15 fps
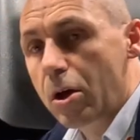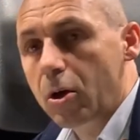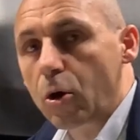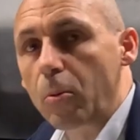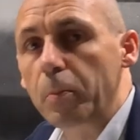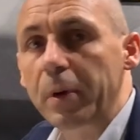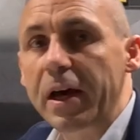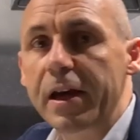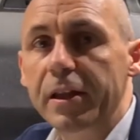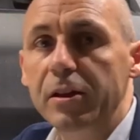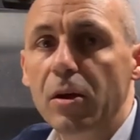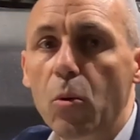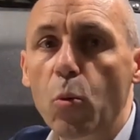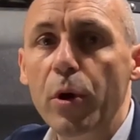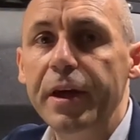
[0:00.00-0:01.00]
complying
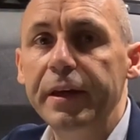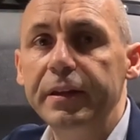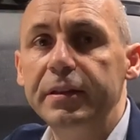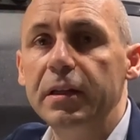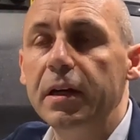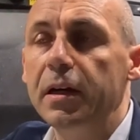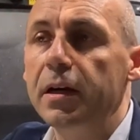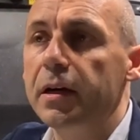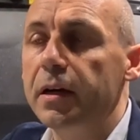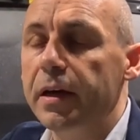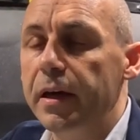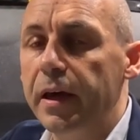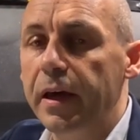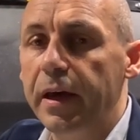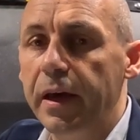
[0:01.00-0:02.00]
with uh,
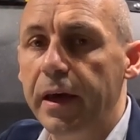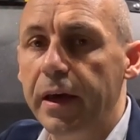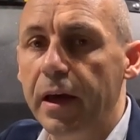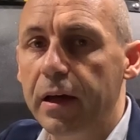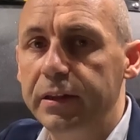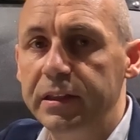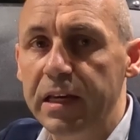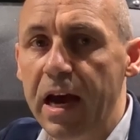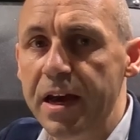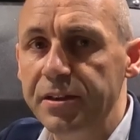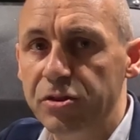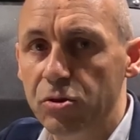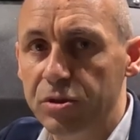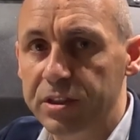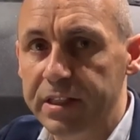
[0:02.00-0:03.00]
the
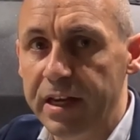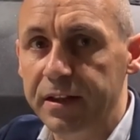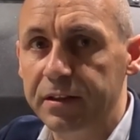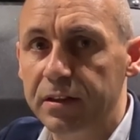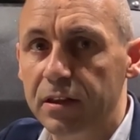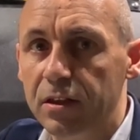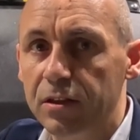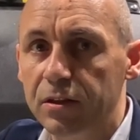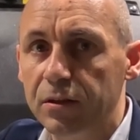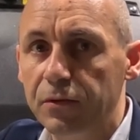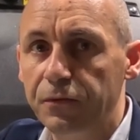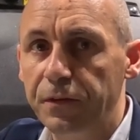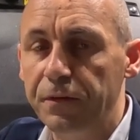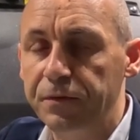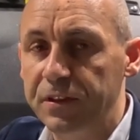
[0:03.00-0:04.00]
ISO standard
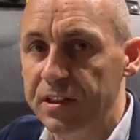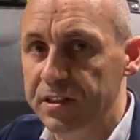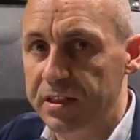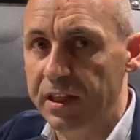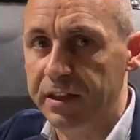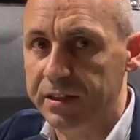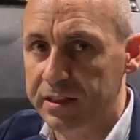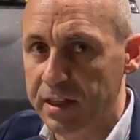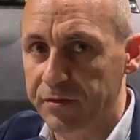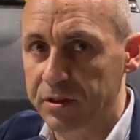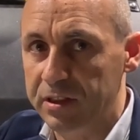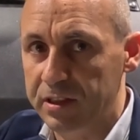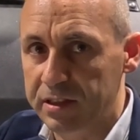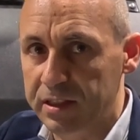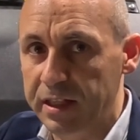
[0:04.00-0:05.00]

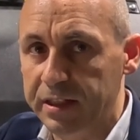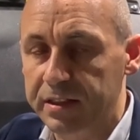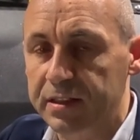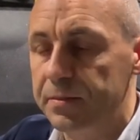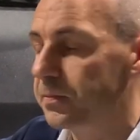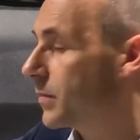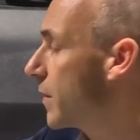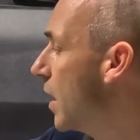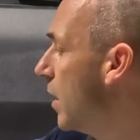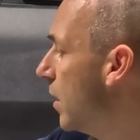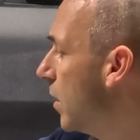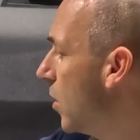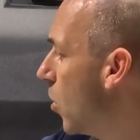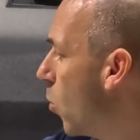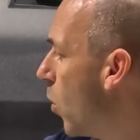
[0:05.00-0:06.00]
5676,
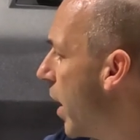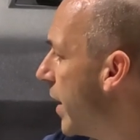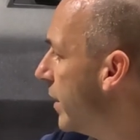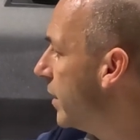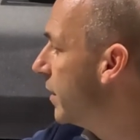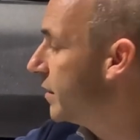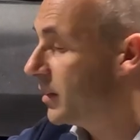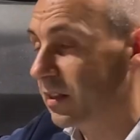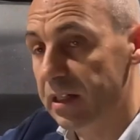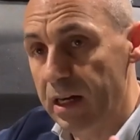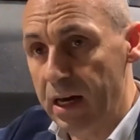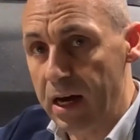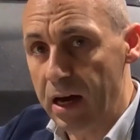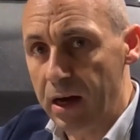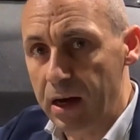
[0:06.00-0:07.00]
while the
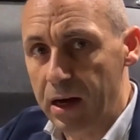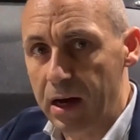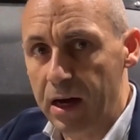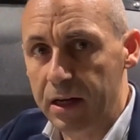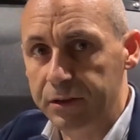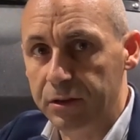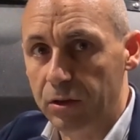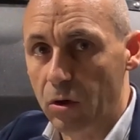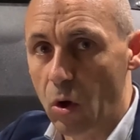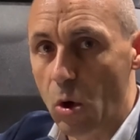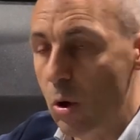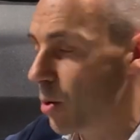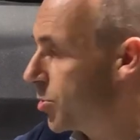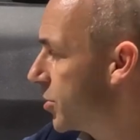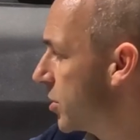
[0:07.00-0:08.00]
other
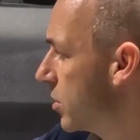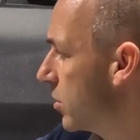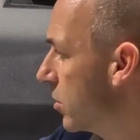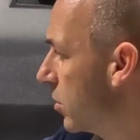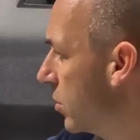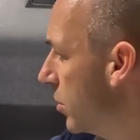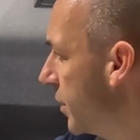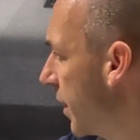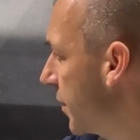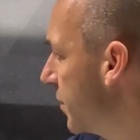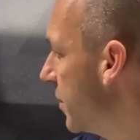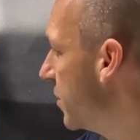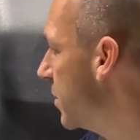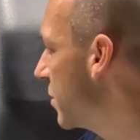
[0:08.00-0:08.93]
hose connecting